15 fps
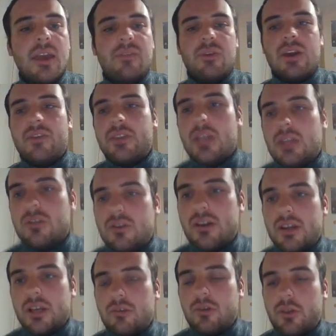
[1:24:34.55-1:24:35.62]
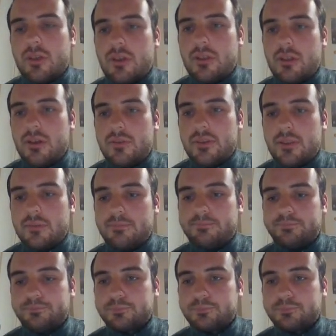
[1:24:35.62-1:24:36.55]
if you have a danger area crossing service.